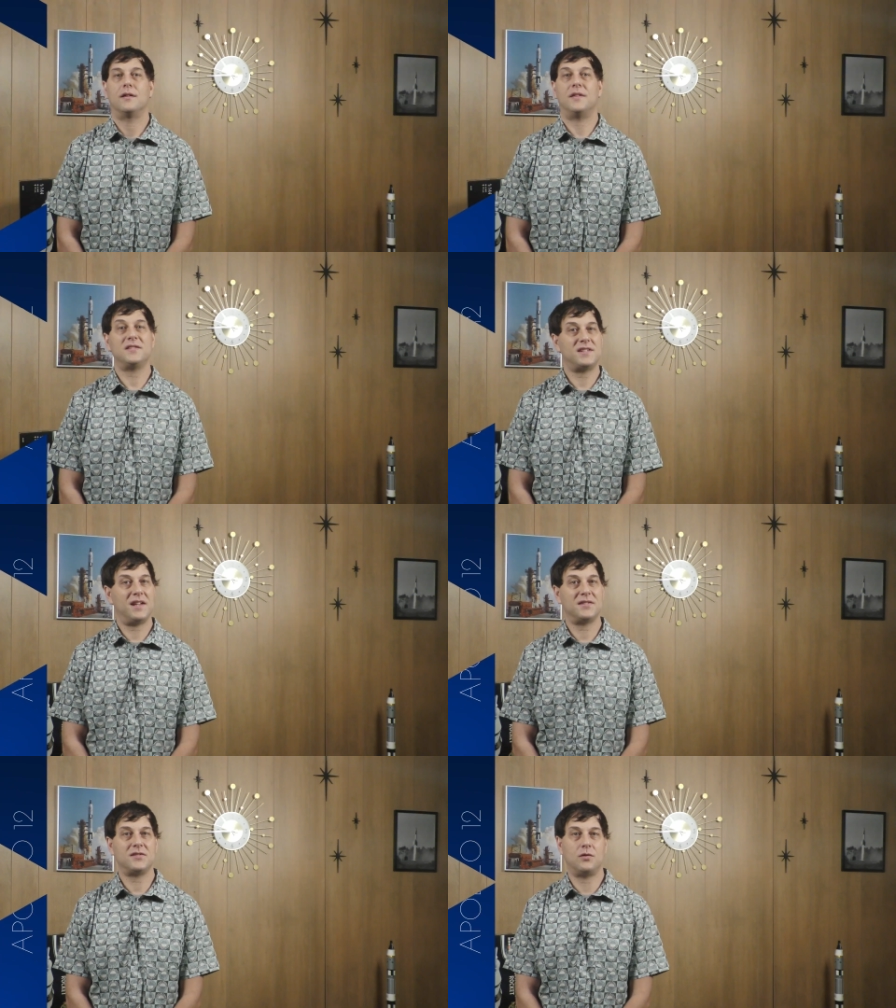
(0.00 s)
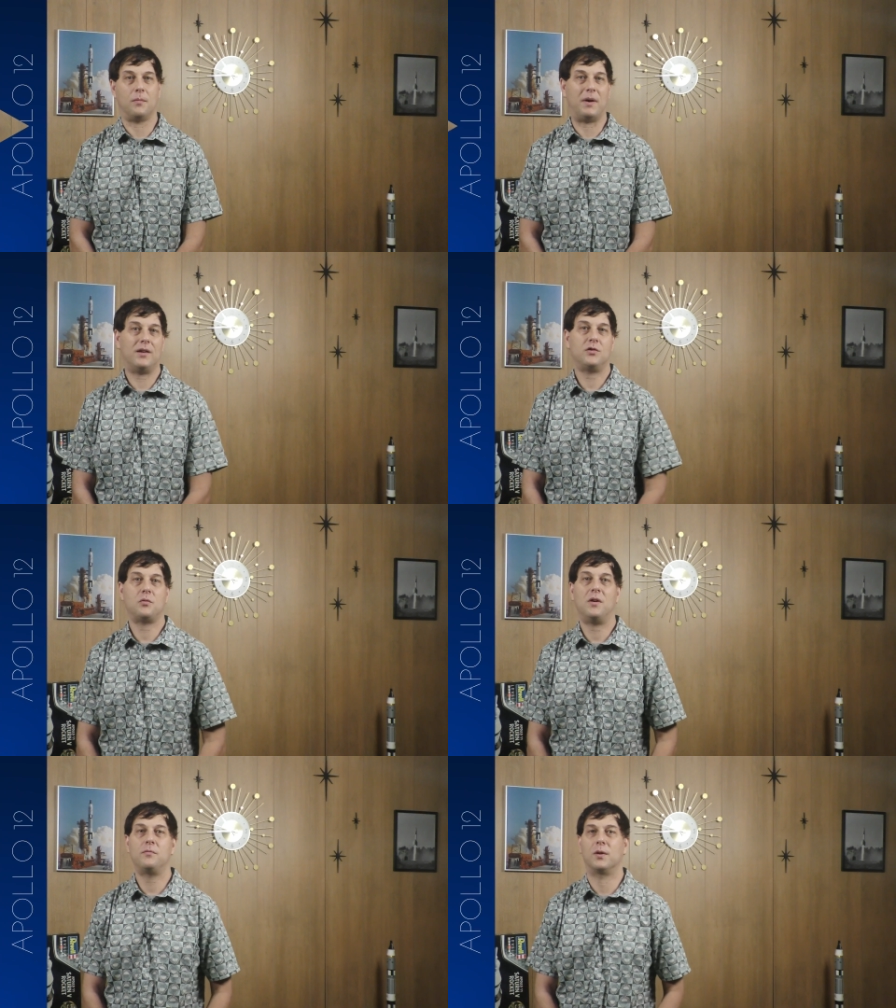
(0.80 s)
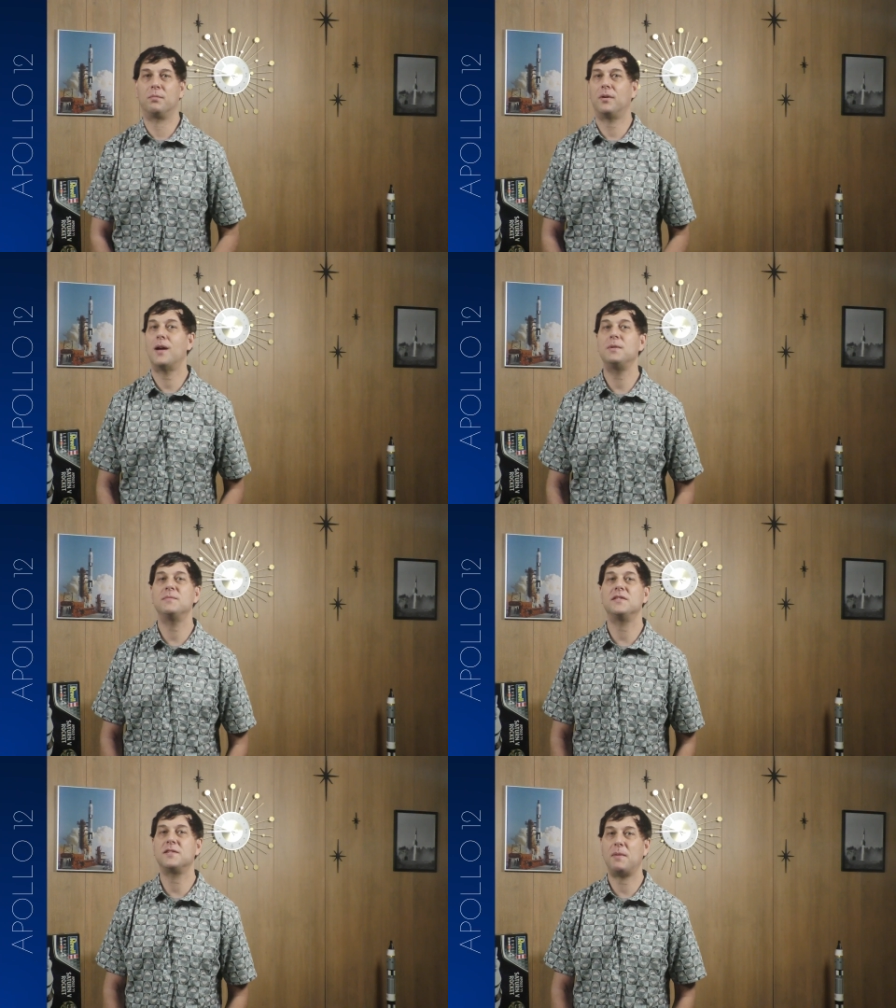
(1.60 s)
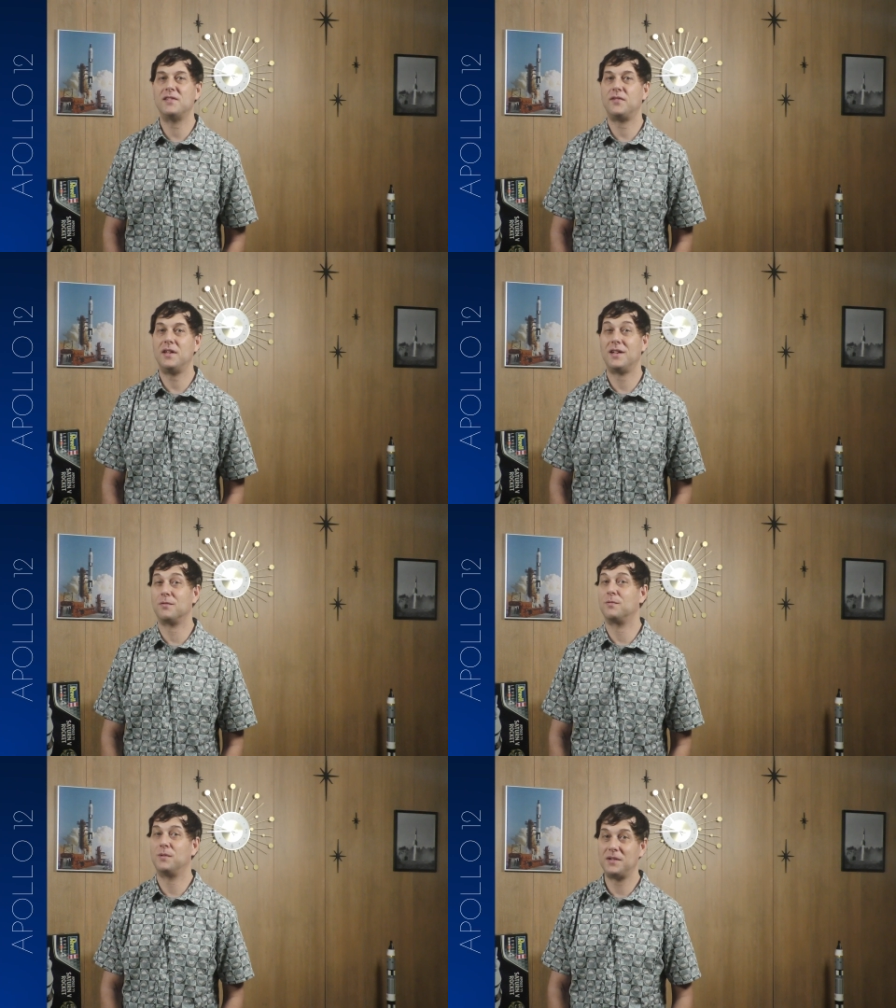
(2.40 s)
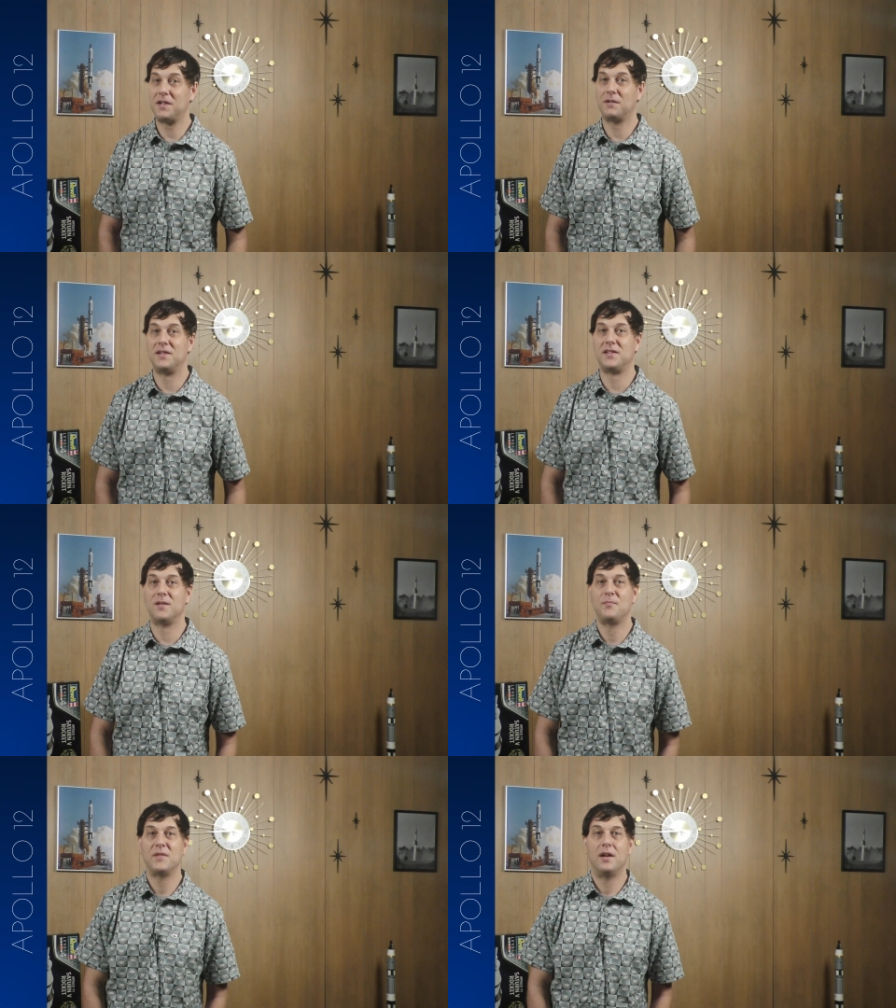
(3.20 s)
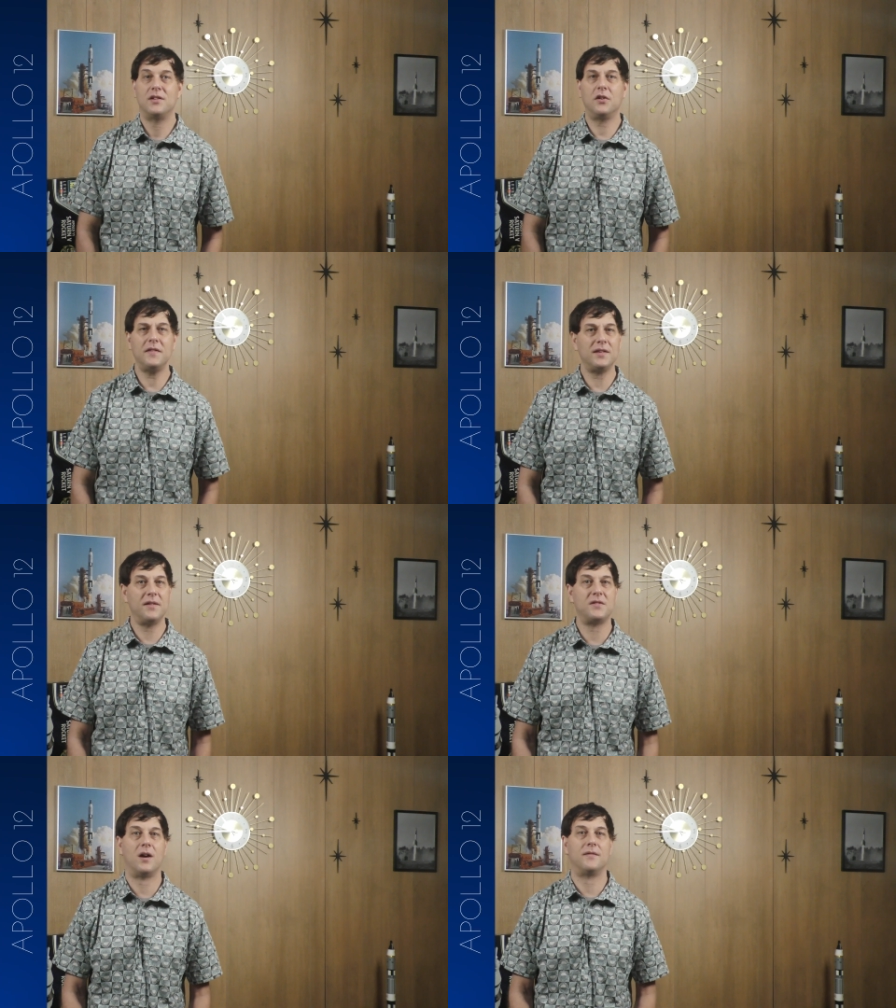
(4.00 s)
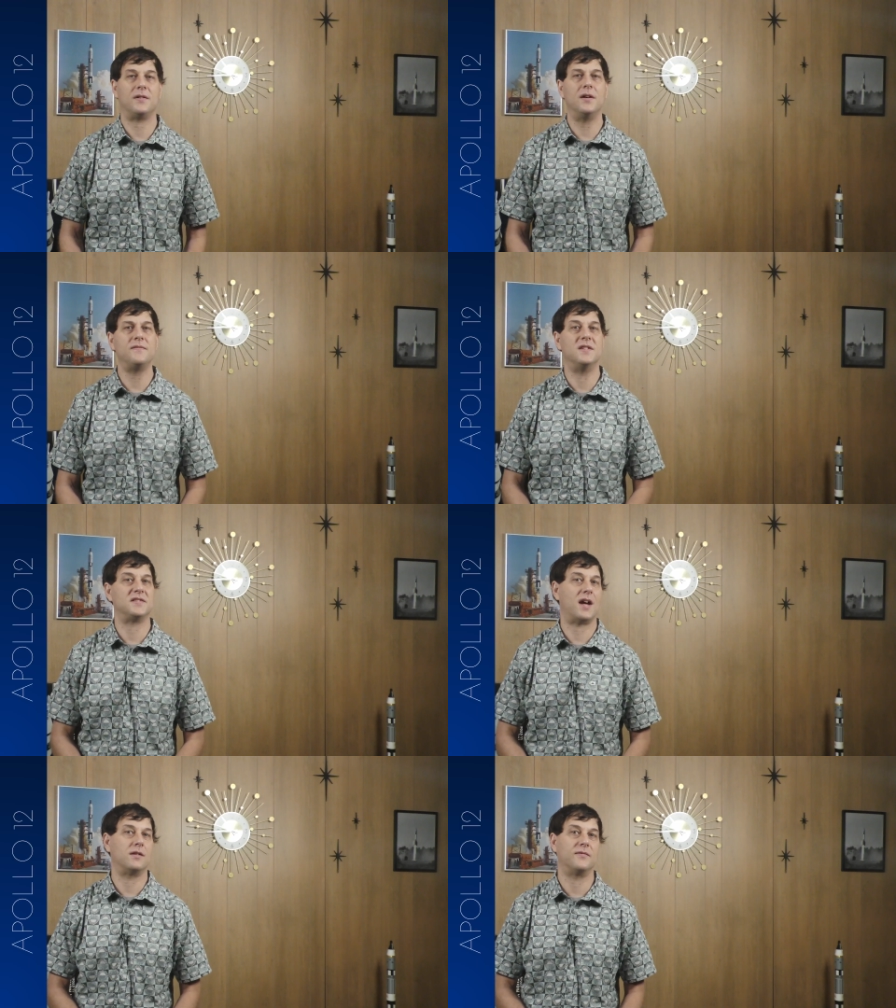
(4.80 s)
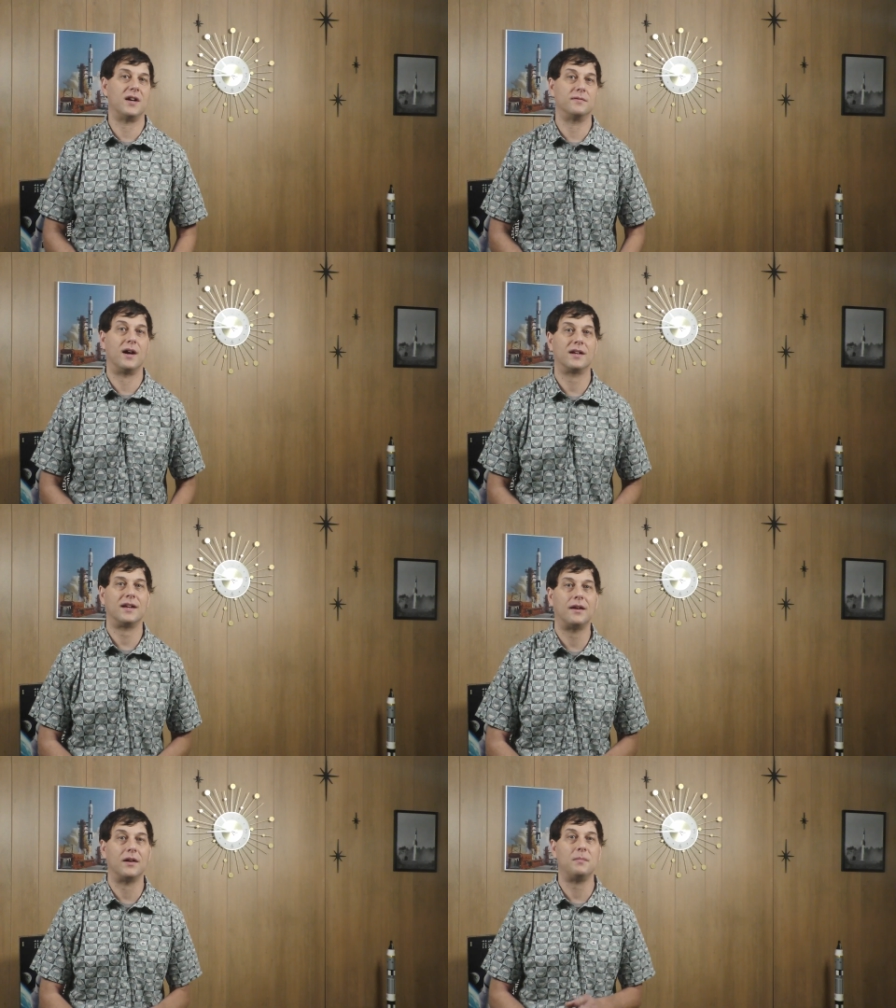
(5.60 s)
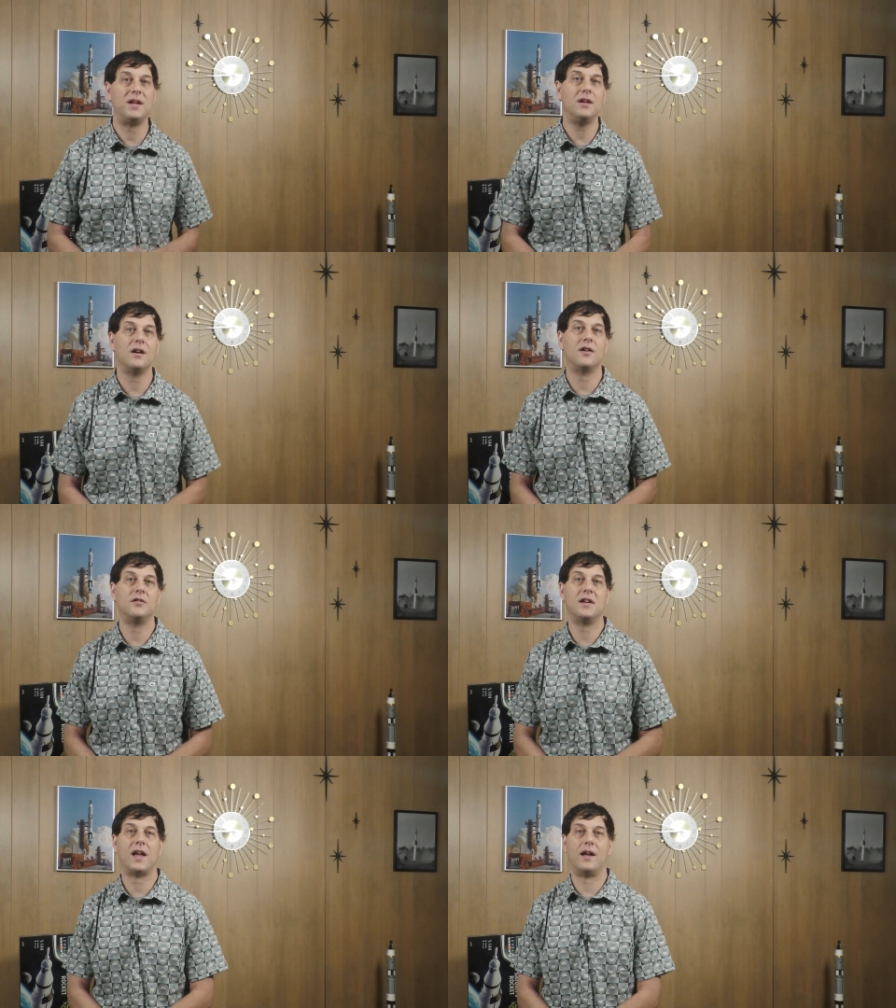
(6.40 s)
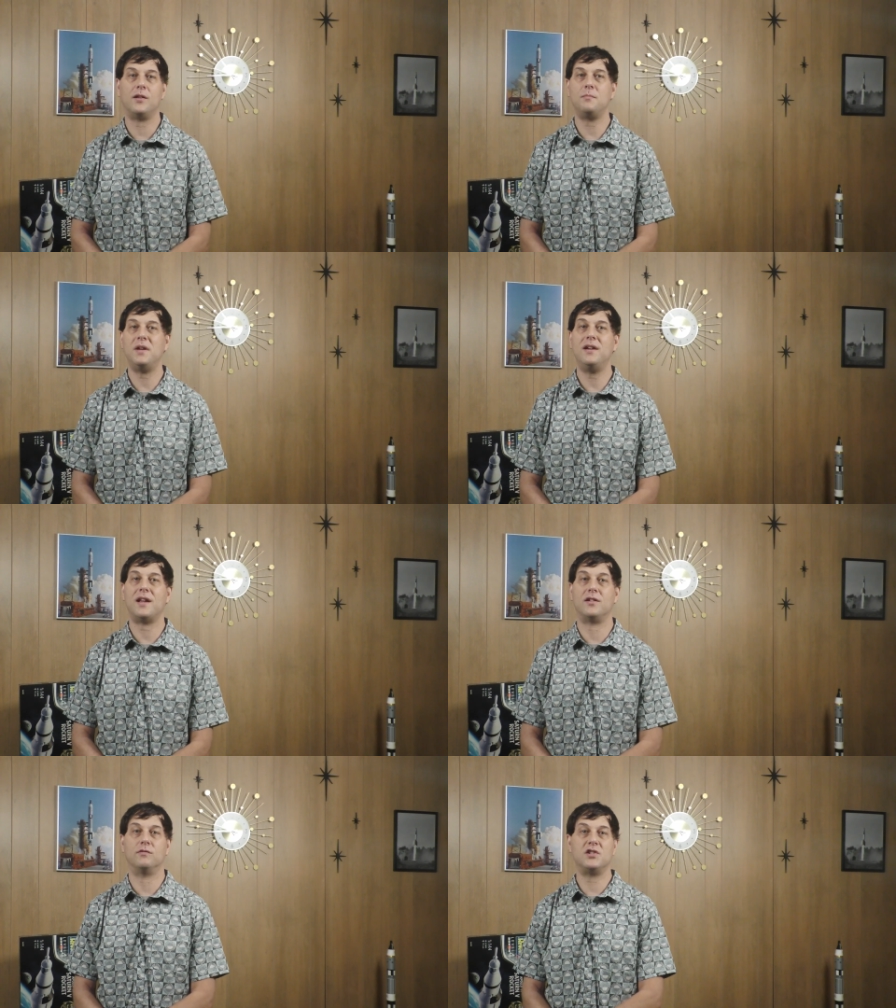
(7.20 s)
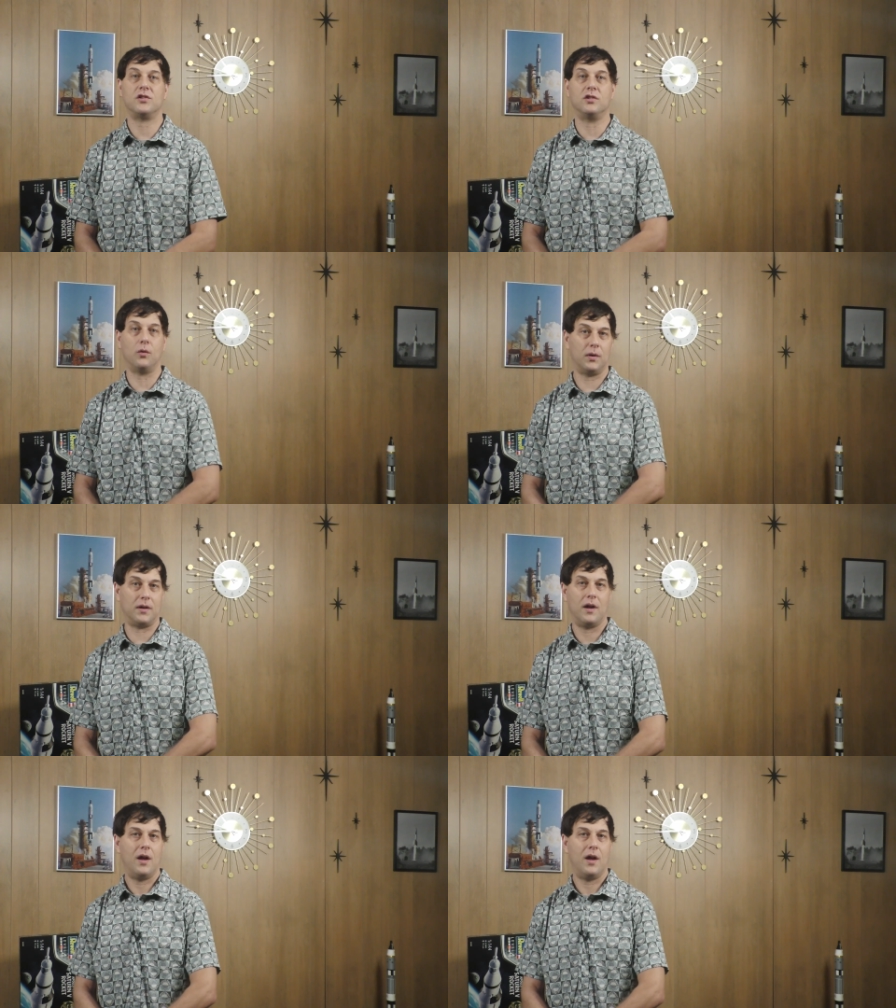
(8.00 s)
This takes us to Apollo 12 where problems in spaceflight get really crazy. During the liftoff of the Saturn V rocket carrying Pete Conrad, Alan Bean, and Richard Gordon,